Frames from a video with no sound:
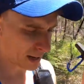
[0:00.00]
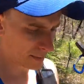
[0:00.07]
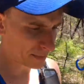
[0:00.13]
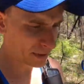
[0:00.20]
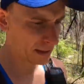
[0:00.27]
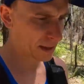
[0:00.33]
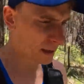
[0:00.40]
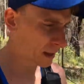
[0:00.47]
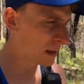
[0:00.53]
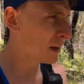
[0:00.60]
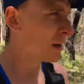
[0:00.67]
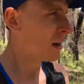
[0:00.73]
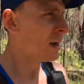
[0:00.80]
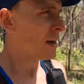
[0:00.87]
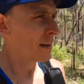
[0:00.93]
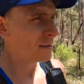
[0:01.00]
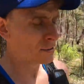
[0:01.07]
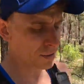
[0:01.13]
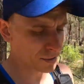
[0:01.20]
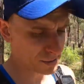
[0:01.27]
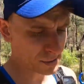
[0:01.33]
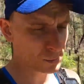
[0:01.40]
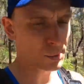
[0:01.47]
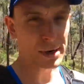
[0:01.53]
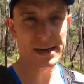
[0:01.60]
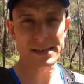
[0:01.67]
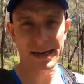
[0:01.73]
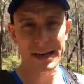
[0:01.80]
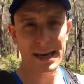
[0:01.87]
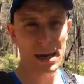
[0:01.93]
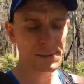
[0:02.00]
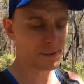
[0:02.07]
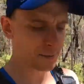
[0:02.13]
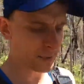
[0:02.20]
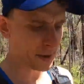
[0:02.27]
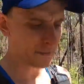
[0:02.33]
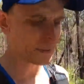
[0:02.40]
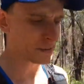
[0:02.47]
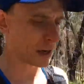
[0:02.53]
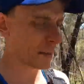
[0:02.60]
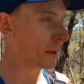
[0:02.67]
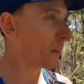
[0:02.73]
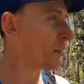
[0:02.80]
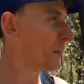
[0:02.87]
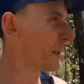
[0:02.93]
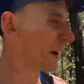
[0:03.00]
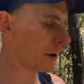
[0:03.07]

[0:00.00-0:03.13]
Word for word: Garmin here. So this is what I take out with me every time I'm on